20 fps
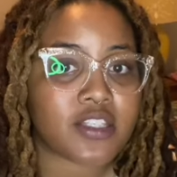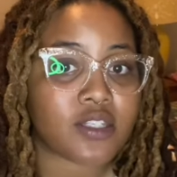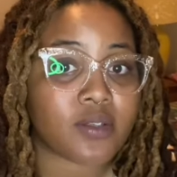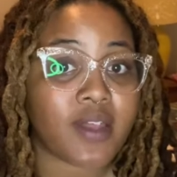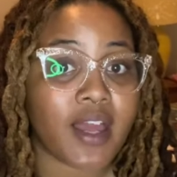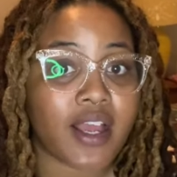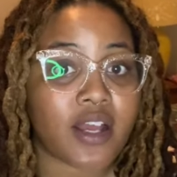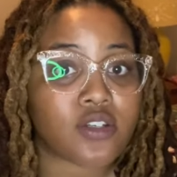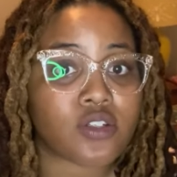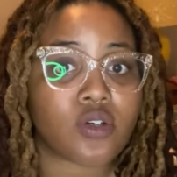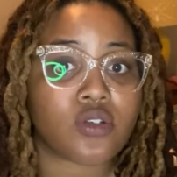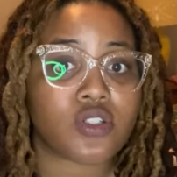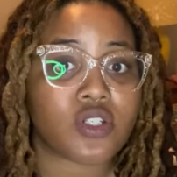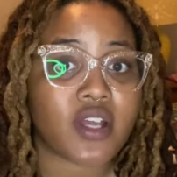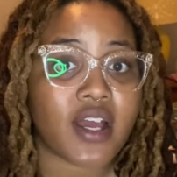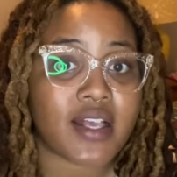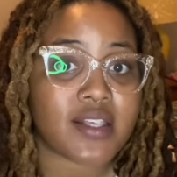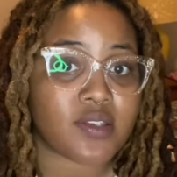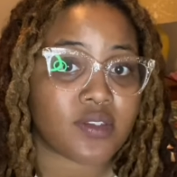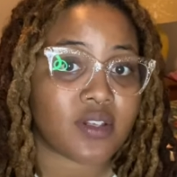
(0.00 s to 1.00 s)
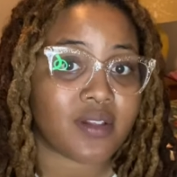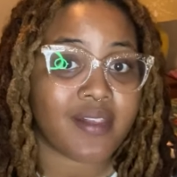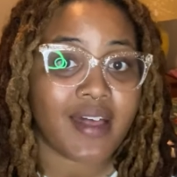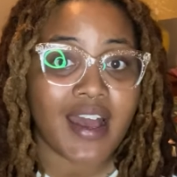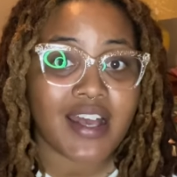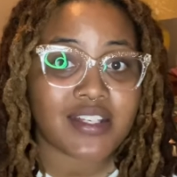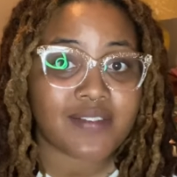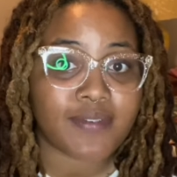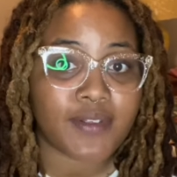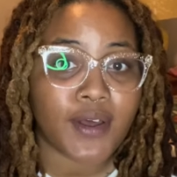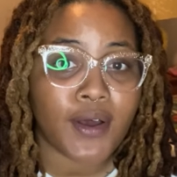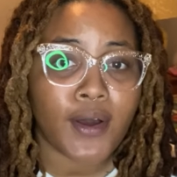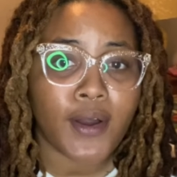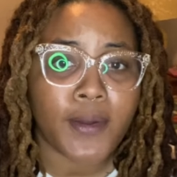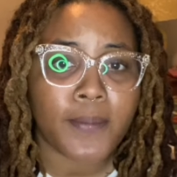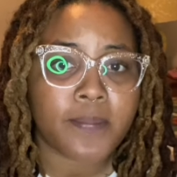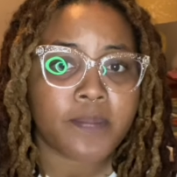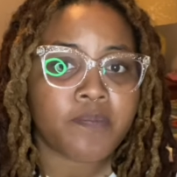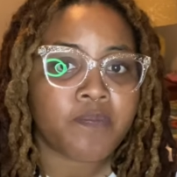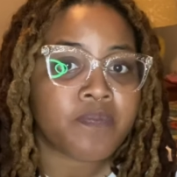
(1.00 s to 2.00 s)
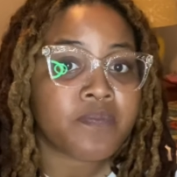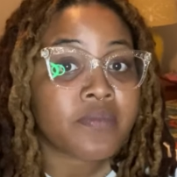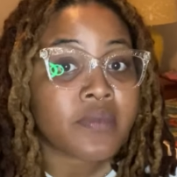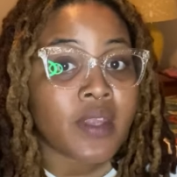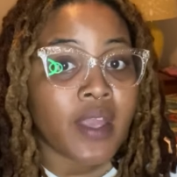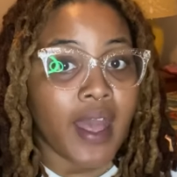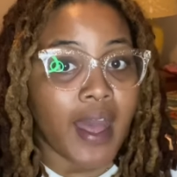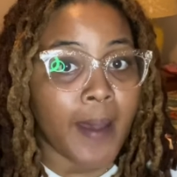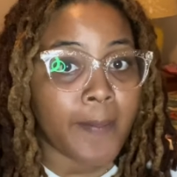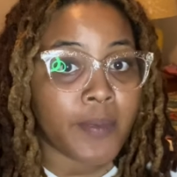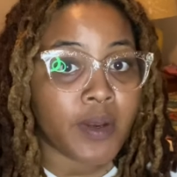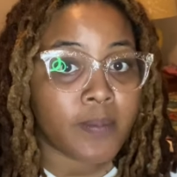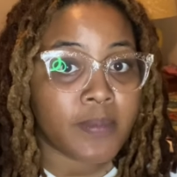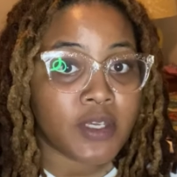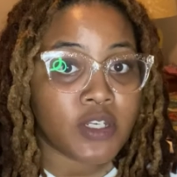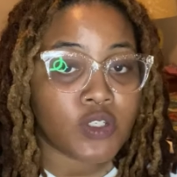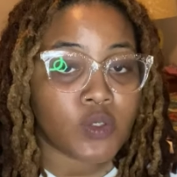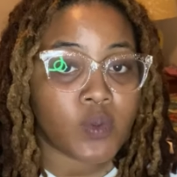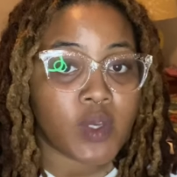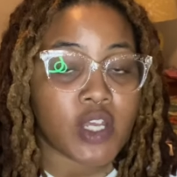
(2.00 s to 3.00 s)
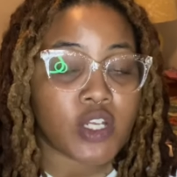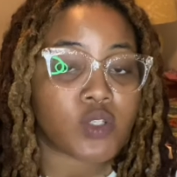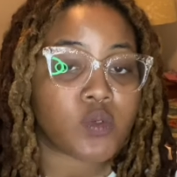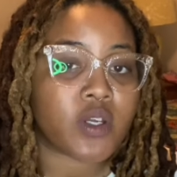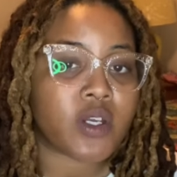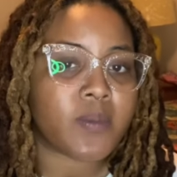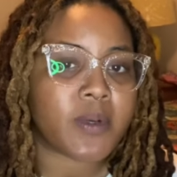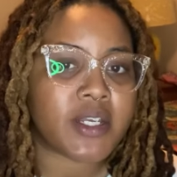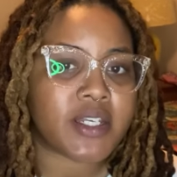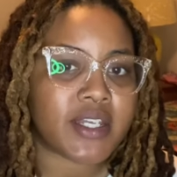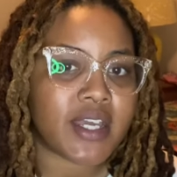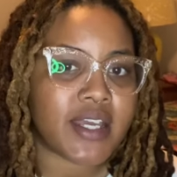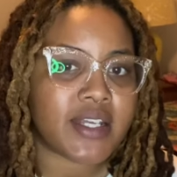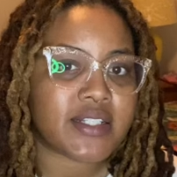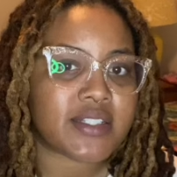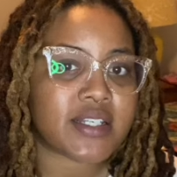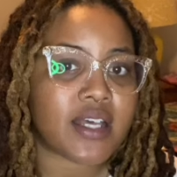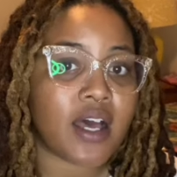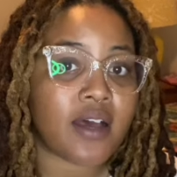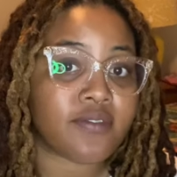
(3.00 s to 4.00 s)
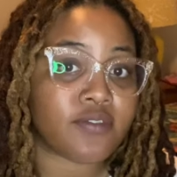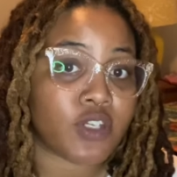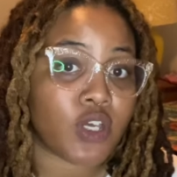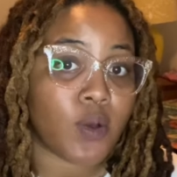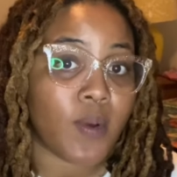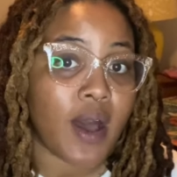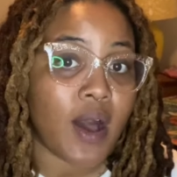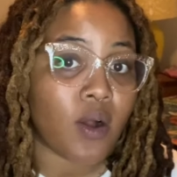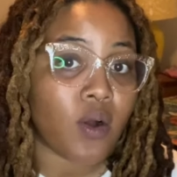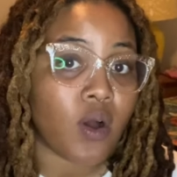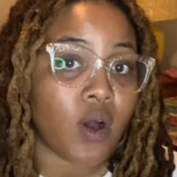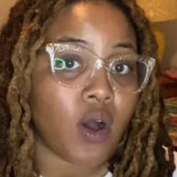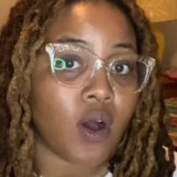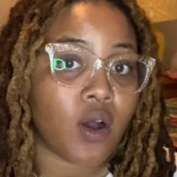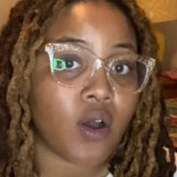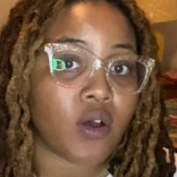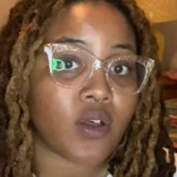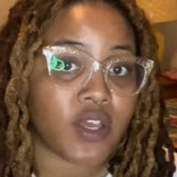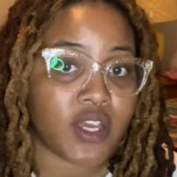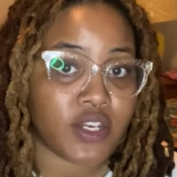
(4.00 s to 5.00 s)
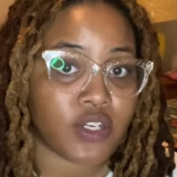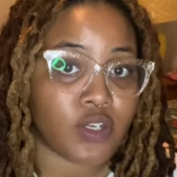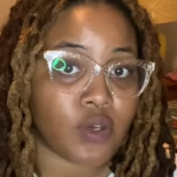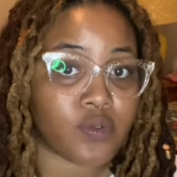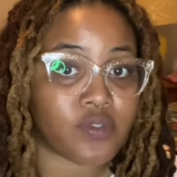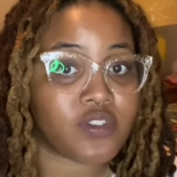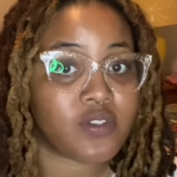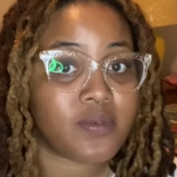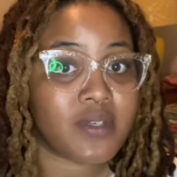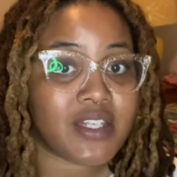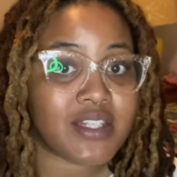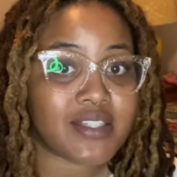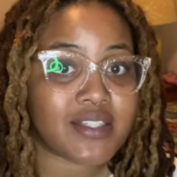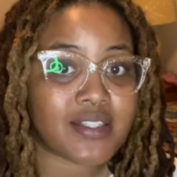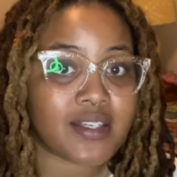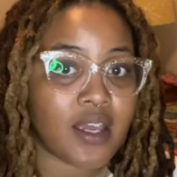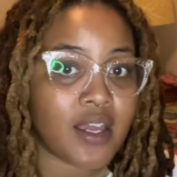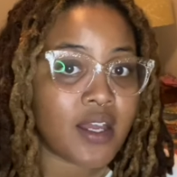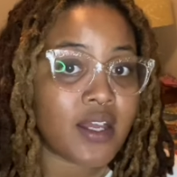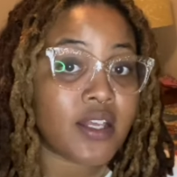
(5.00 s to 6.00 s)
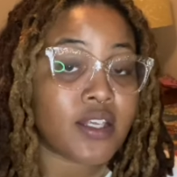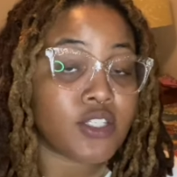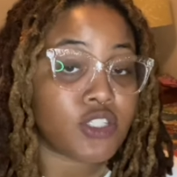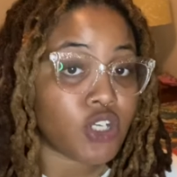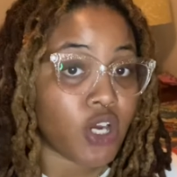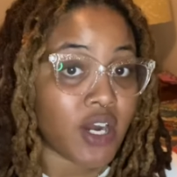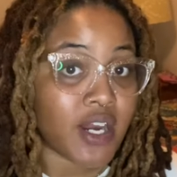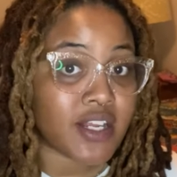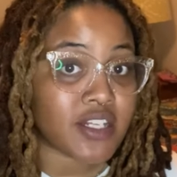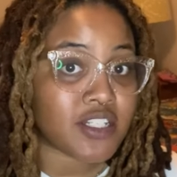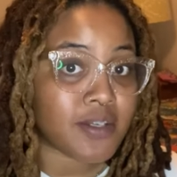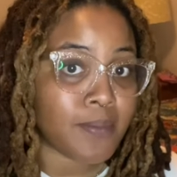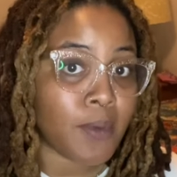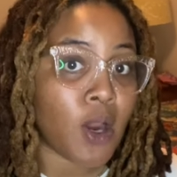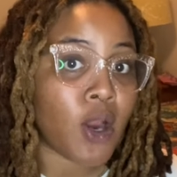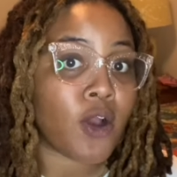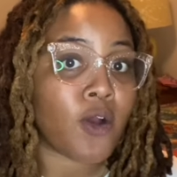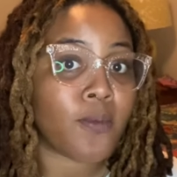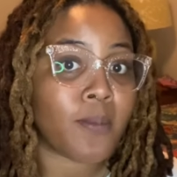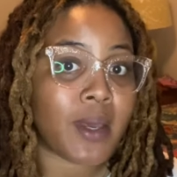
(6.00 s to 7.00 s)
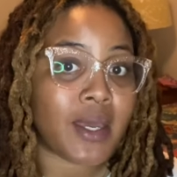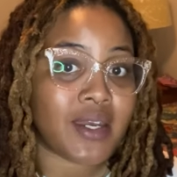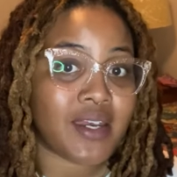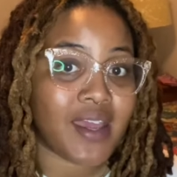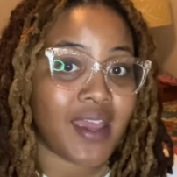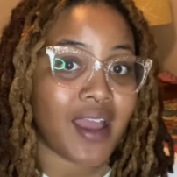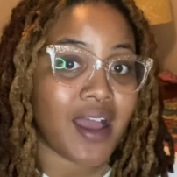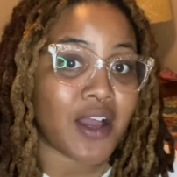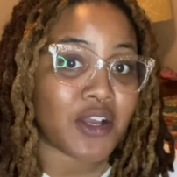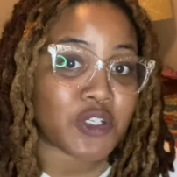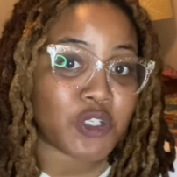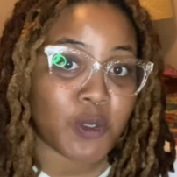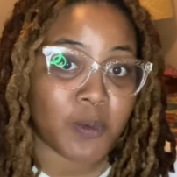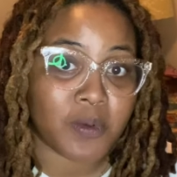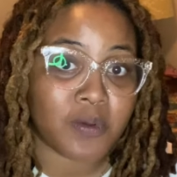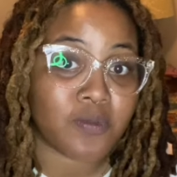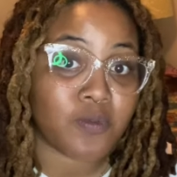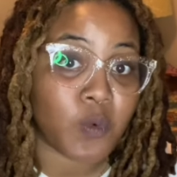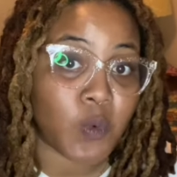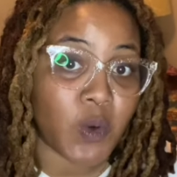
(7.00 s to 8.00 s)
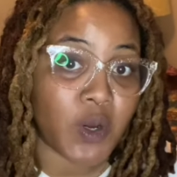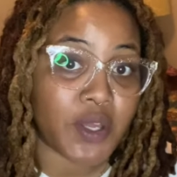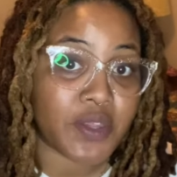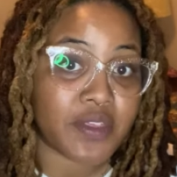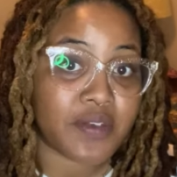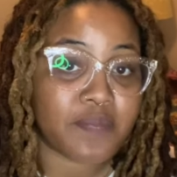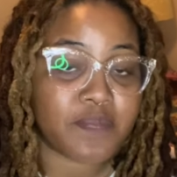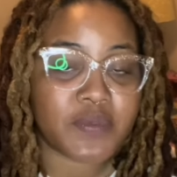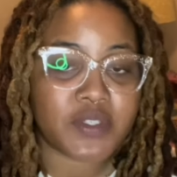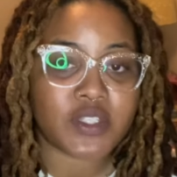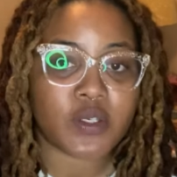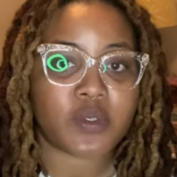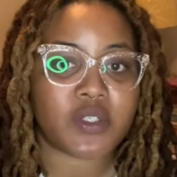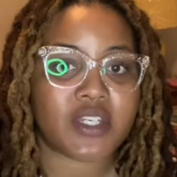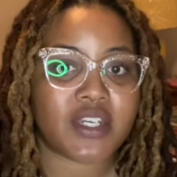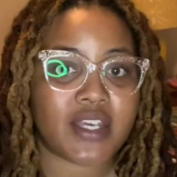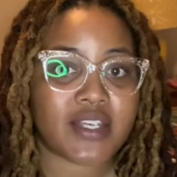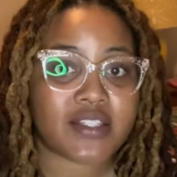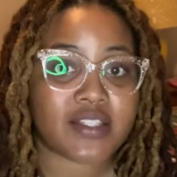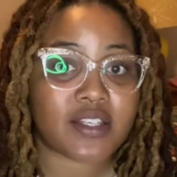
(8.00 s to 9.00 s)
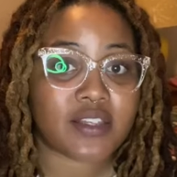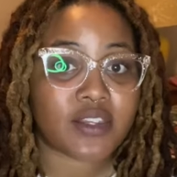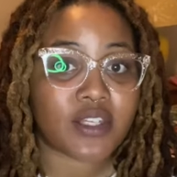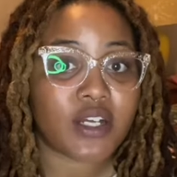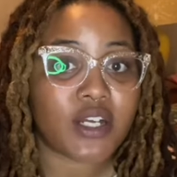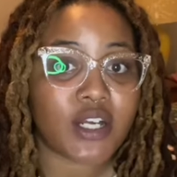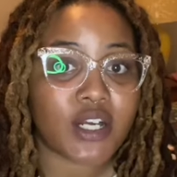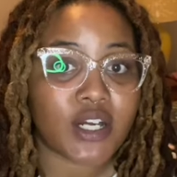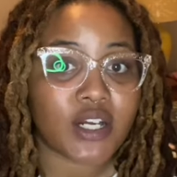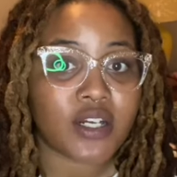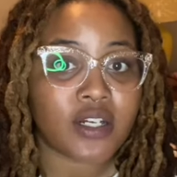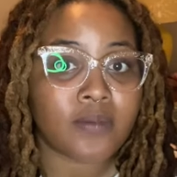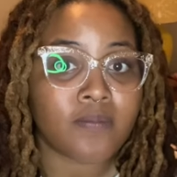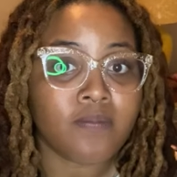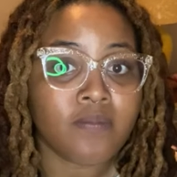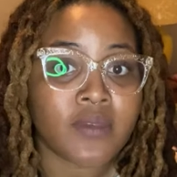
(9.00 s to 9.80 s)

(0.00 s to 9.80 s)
So, like I told you guys on the last vlog, I'm going to be doing 21 days of no alcohol and no sweets starting tomorrow, Monday, October 4th. So today's the third.